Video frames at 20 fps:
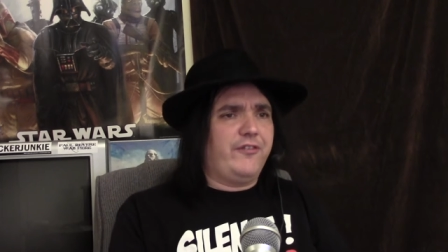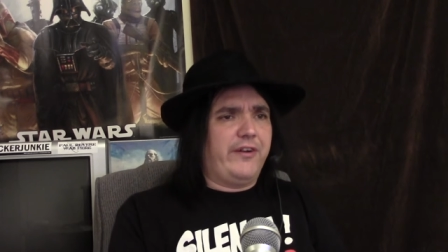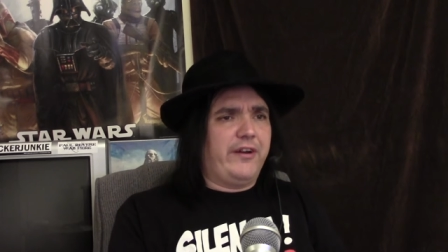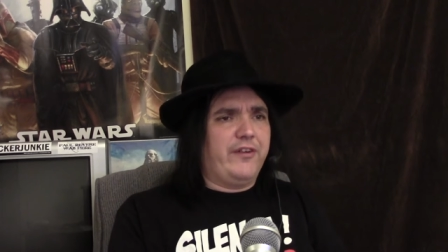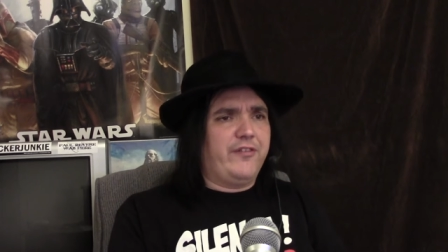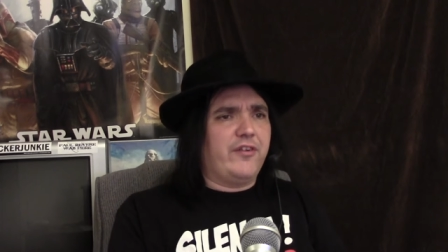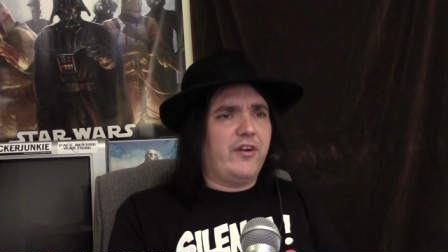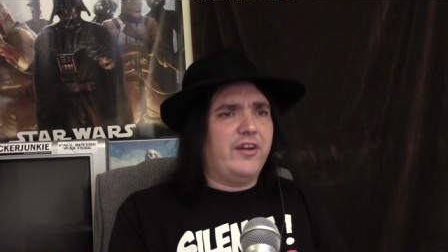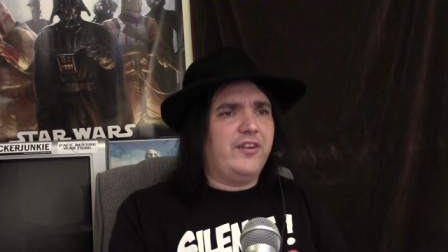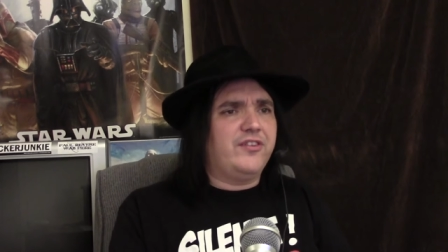
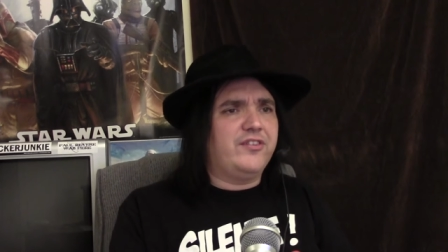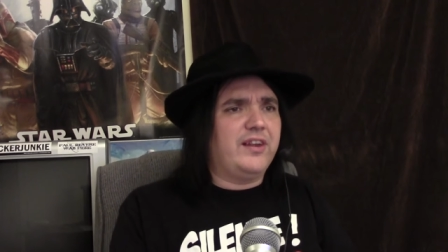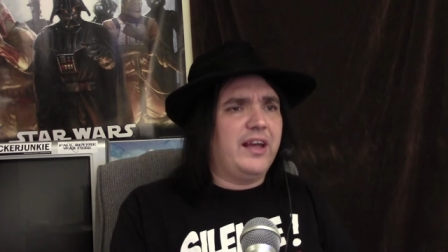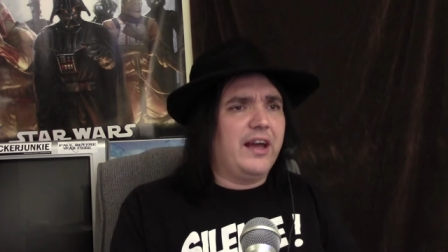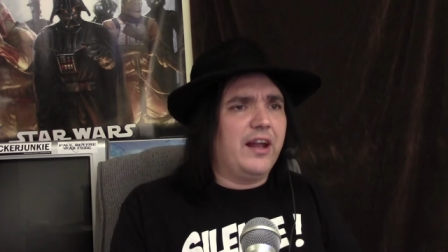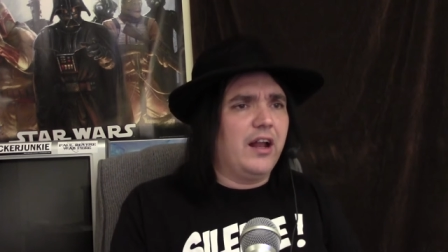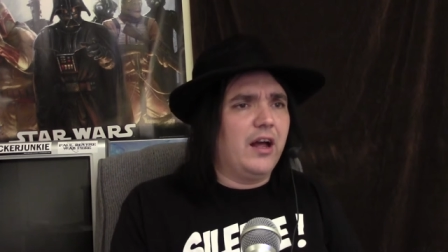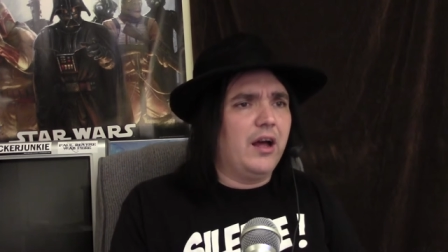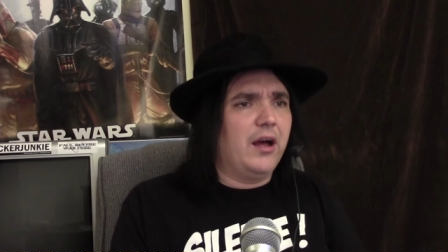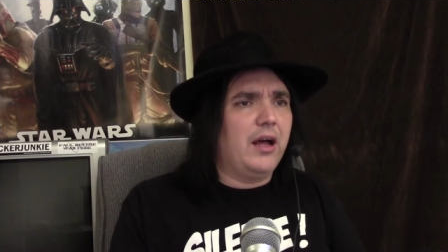Very, very
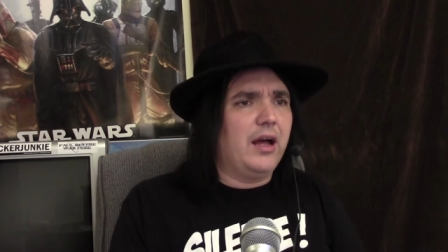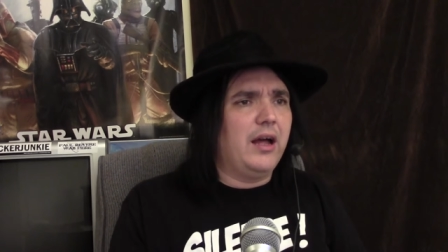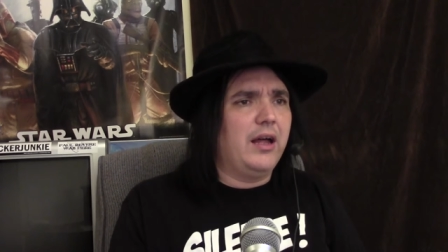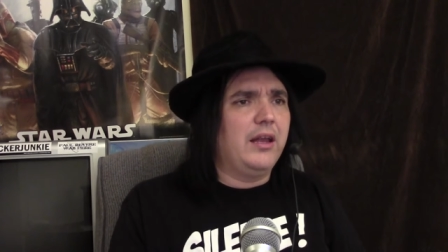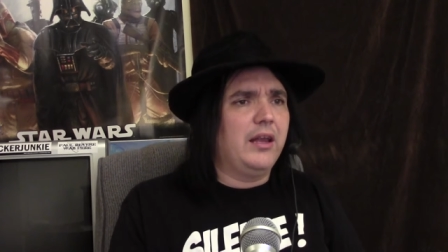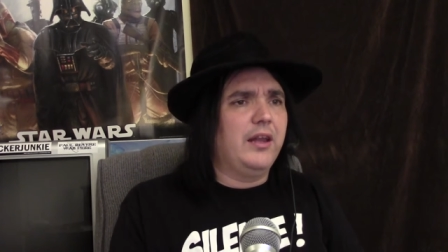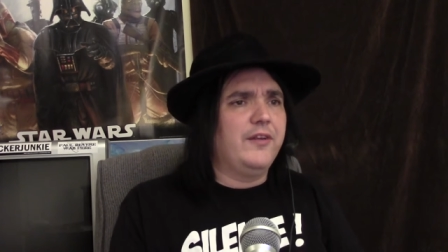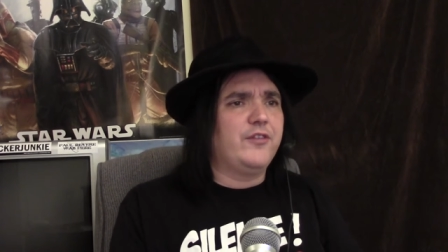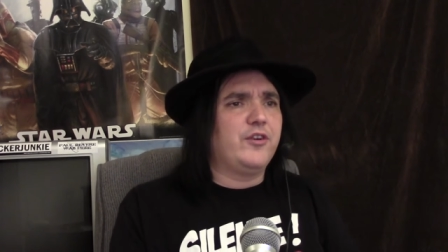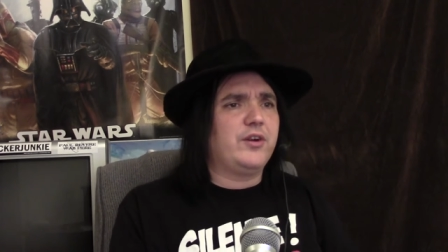sad. Uh,
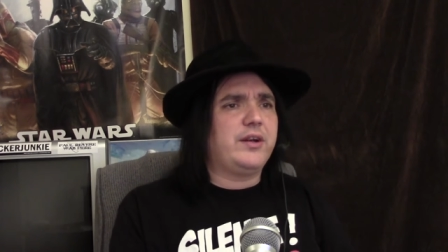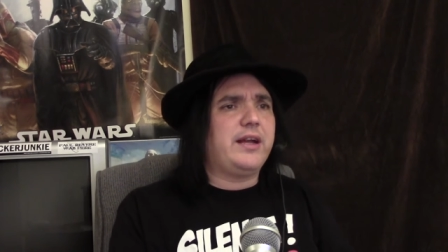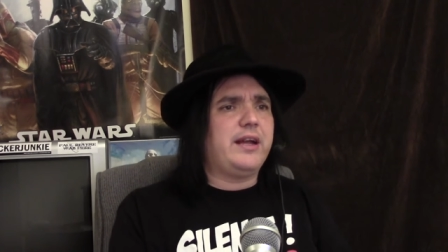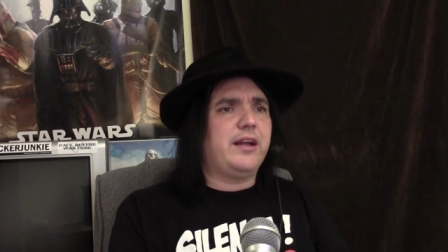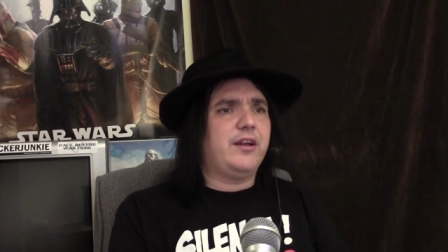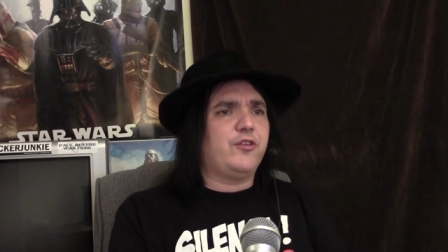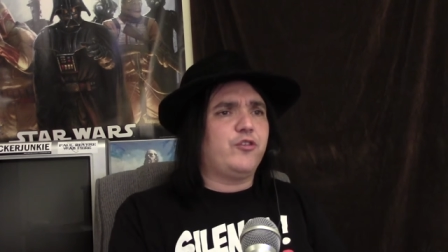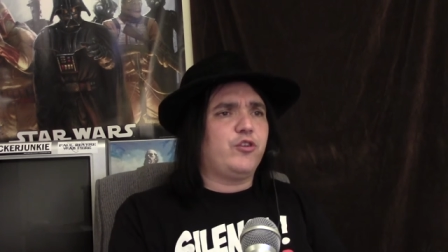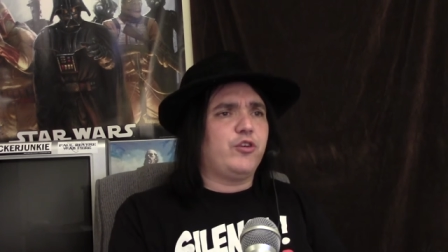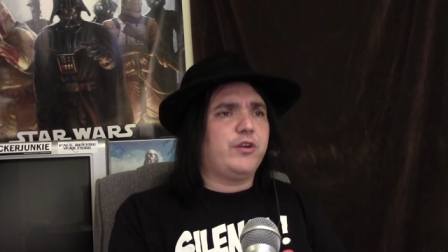liver
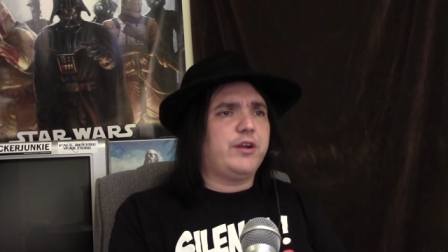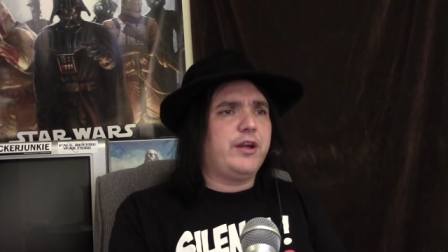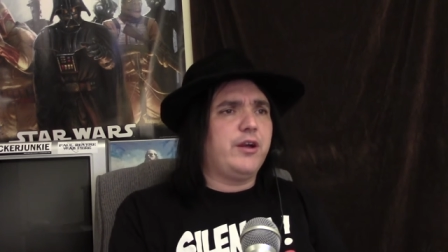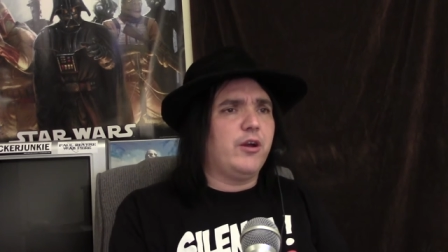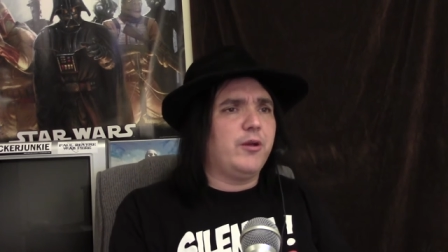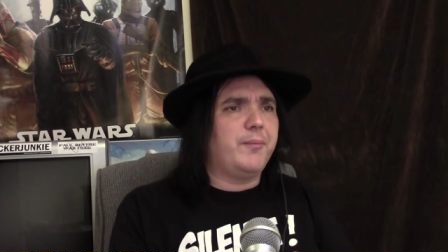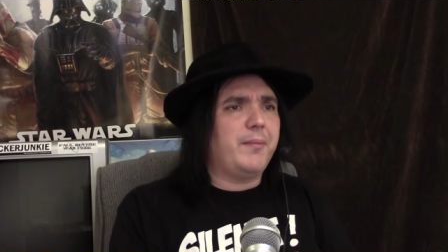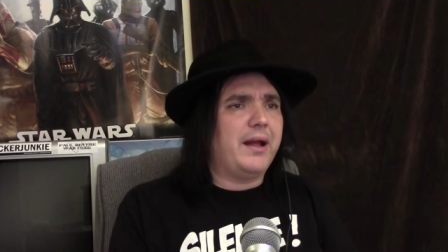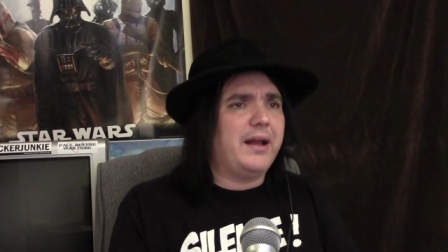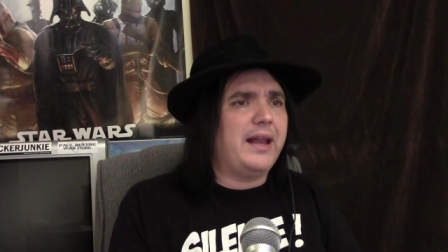cancer
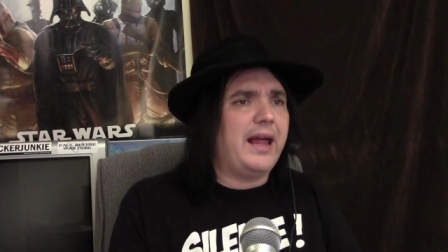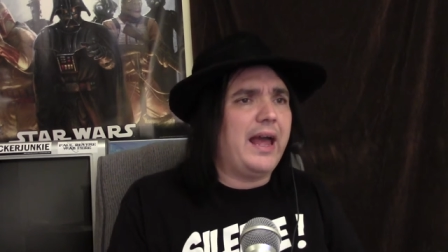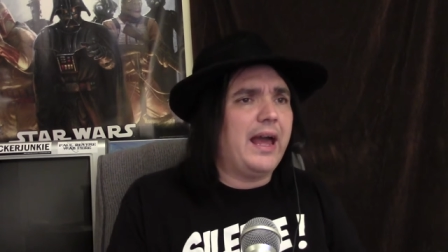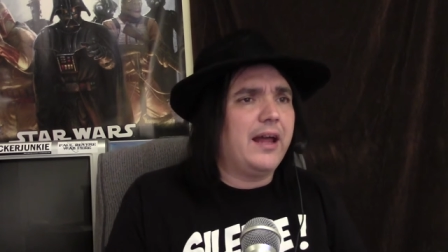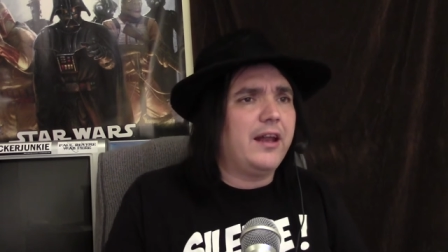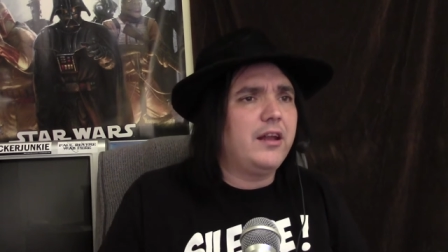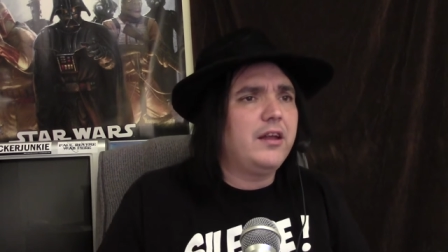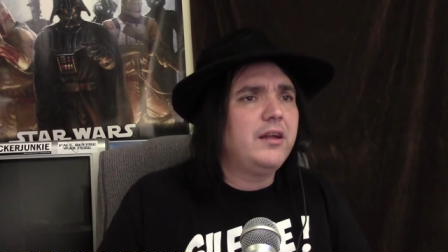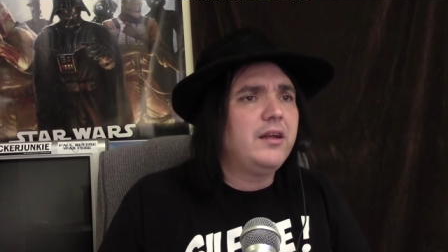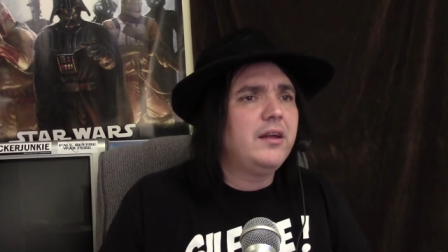killed my
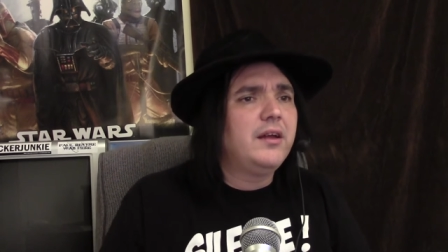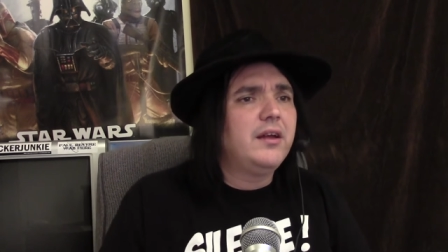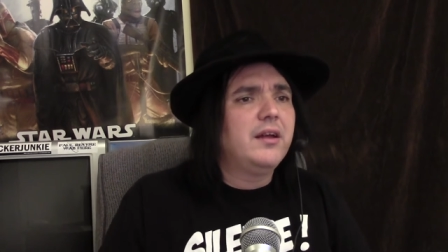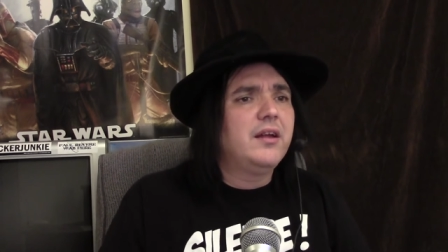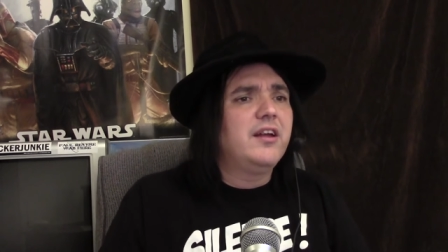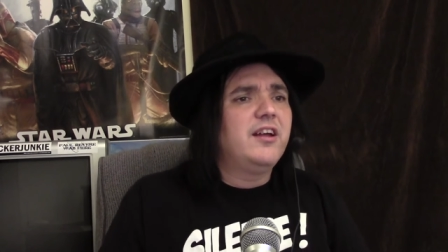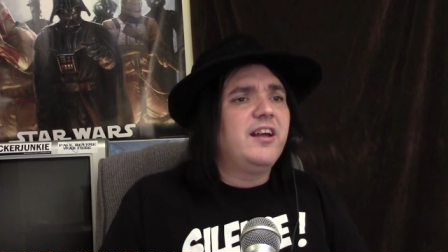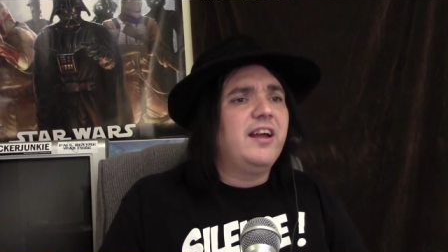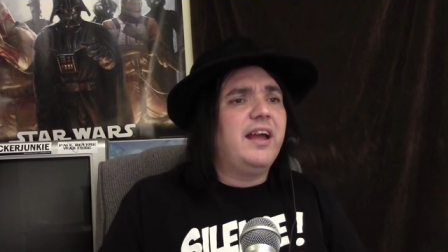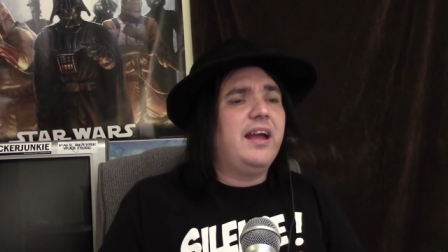dad.
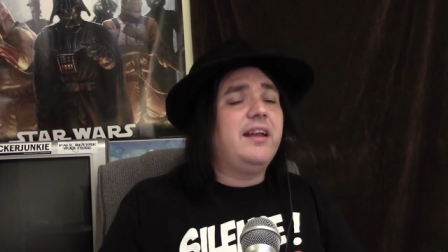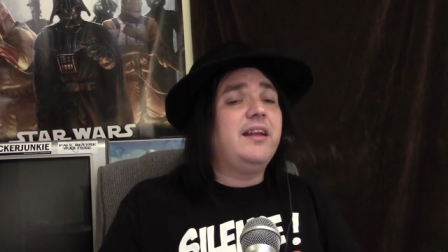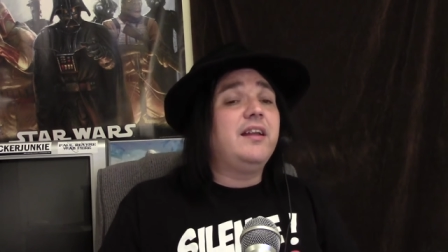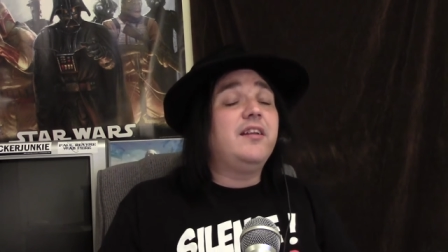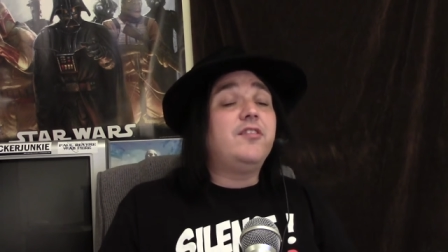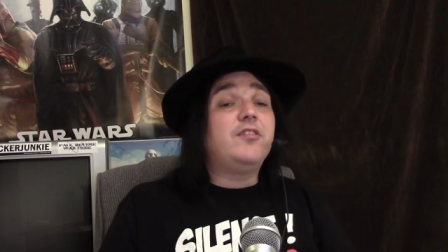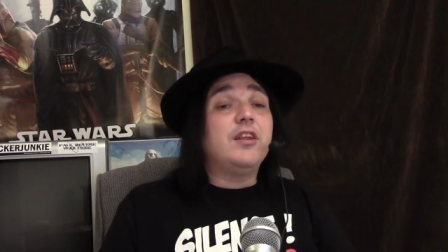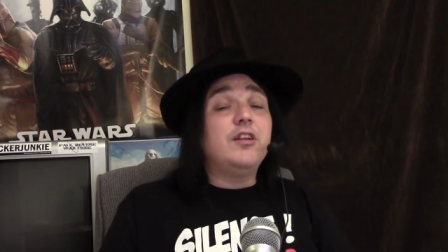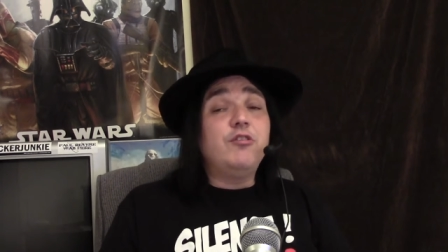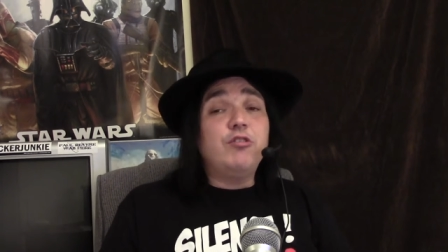And
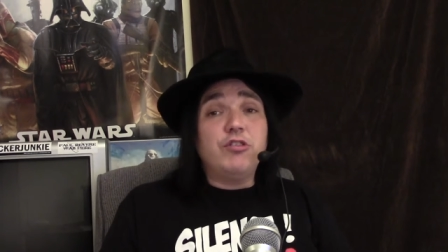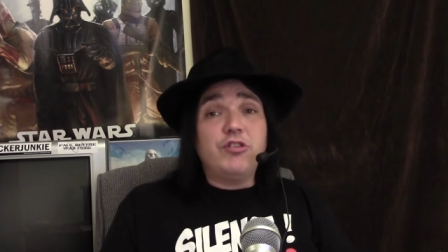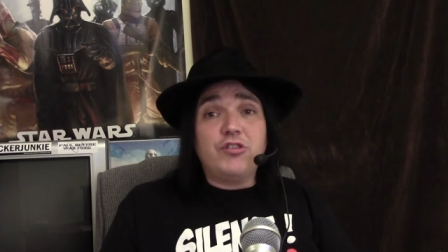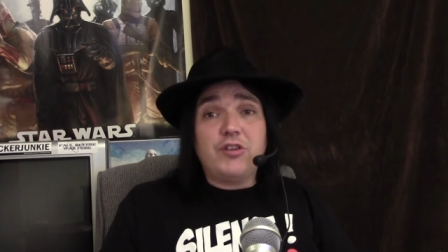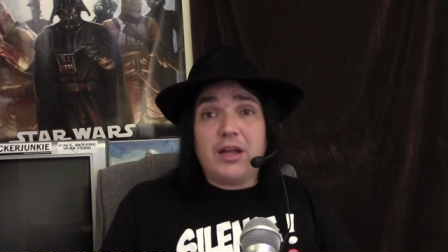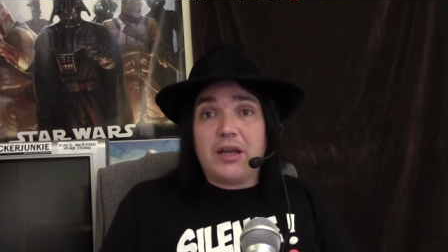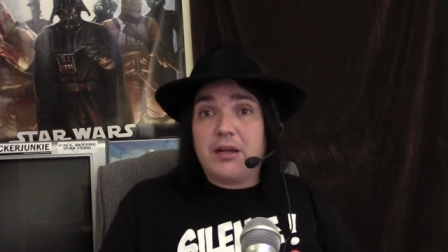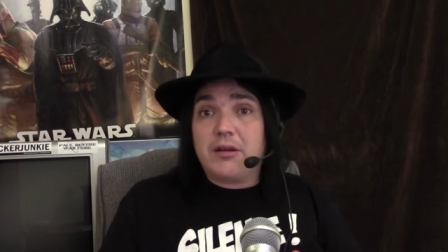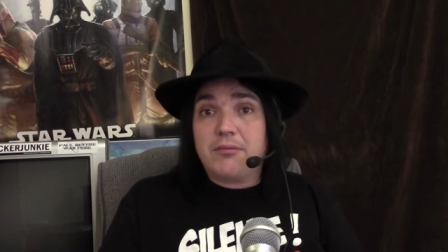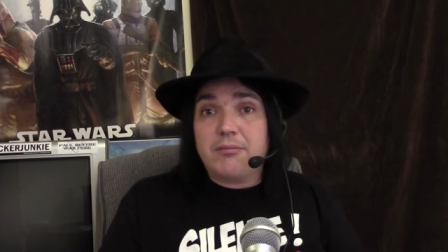it's
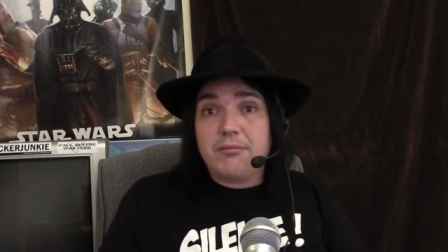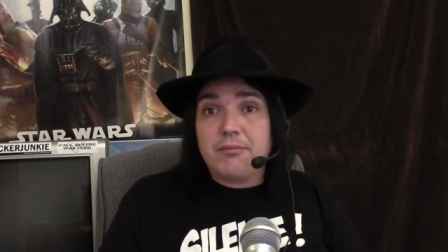interesting.